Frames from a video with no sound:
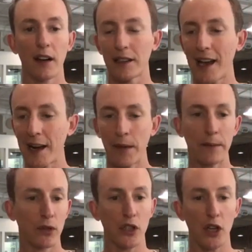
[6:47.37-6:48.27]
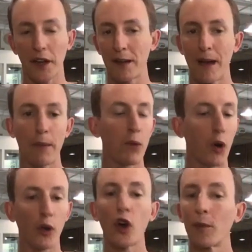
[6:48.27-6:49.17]
A lot of people are talking about
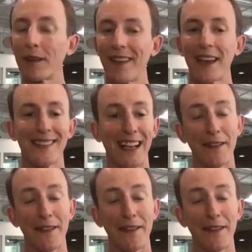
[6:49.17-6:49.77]
mobile home investing.